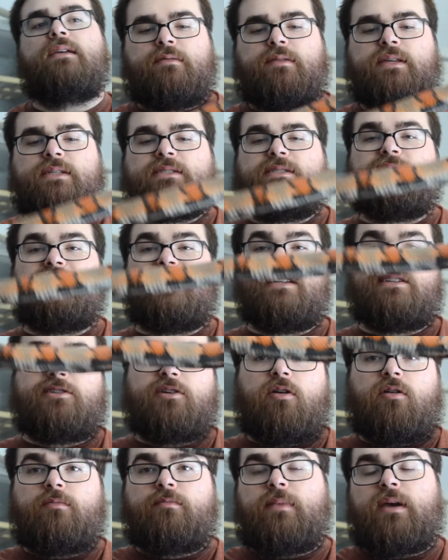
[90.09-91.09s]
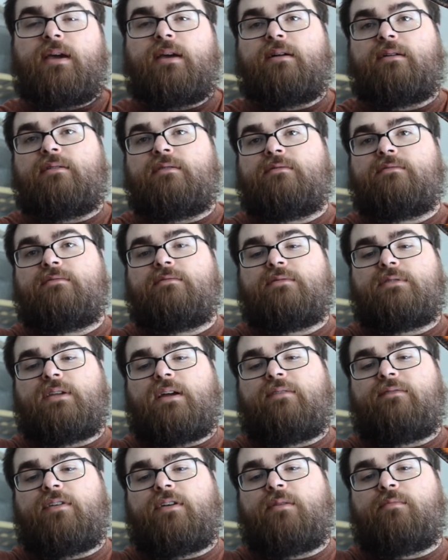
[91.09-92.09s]
This is an adult male. It's
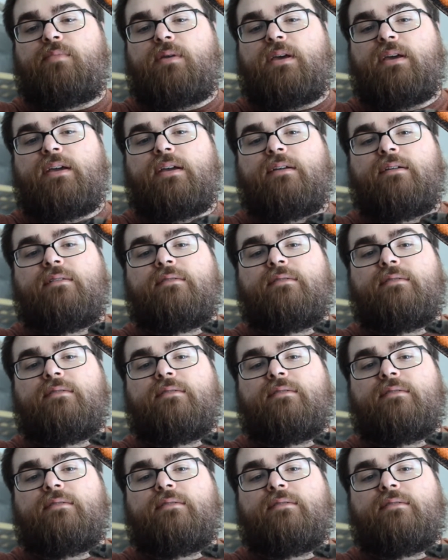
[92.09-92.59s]
not very big.